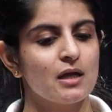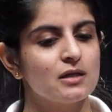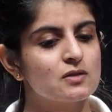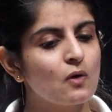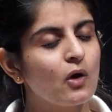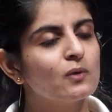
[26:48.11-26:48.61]

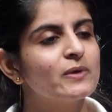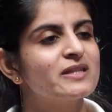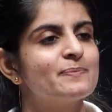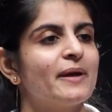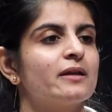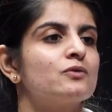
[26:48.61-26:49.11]
it's
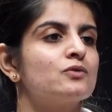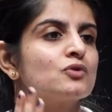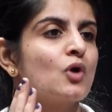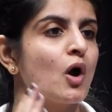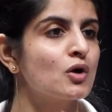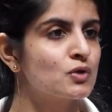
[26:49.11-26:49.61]
always better to
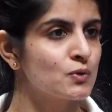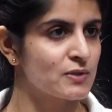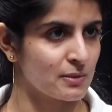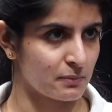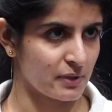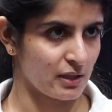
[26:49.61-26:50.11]
talk to
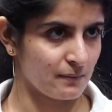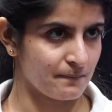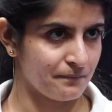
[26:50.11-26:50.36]
somebody.